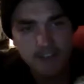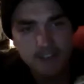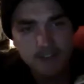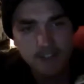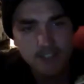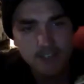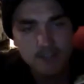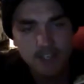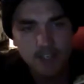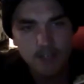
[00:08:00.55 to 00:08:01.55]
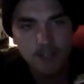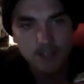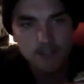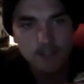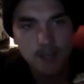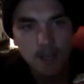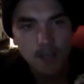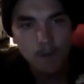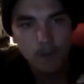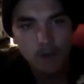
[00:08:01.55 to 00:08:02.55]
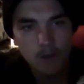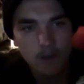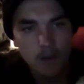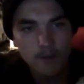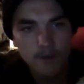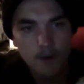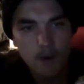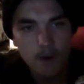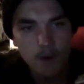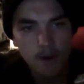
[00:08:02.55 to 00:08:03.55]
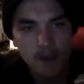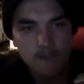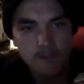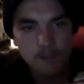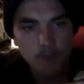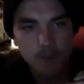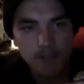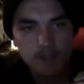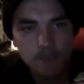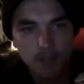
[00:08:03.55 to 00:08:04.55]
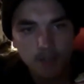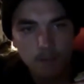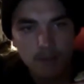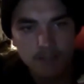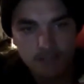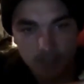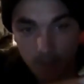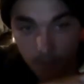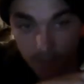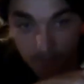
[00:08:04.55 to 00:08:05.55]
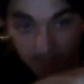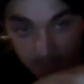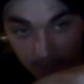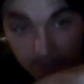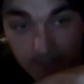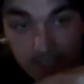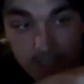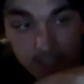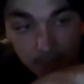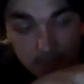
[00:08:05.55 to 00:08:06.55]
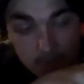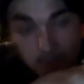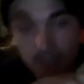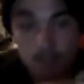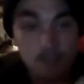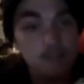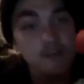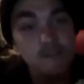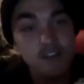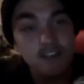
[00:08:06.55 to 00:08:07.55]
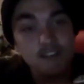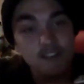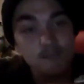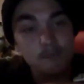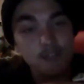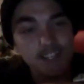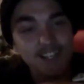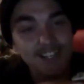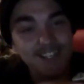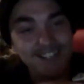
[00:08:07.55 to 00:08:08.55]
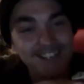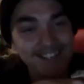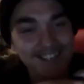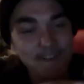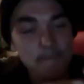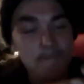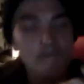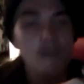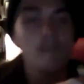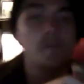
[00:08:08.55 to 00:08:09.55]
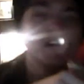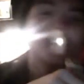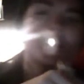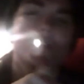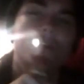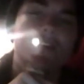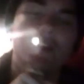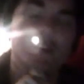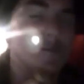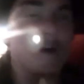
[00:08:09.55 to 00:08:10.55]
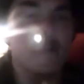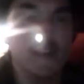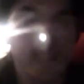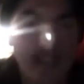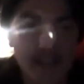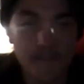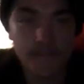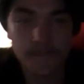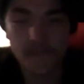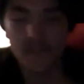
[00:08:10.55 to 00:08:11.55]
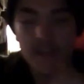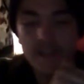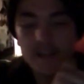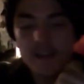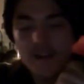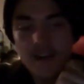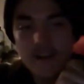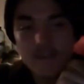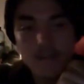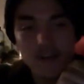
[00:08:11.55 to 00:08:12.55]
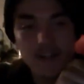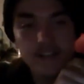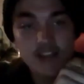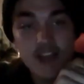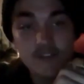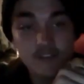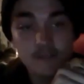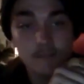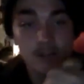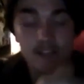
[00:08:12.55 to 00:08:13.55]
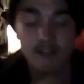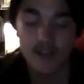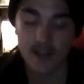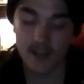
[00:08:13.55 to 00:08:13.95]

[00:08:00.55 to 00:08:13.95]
face and your nose, it kind of hurts quite a lot. I went on holiday for 2 weeks, and when I got back, this guy really missed me. Jumped straight onto my face, and it really hurt. But these guys are perfectly tame. They never bite, ever bite,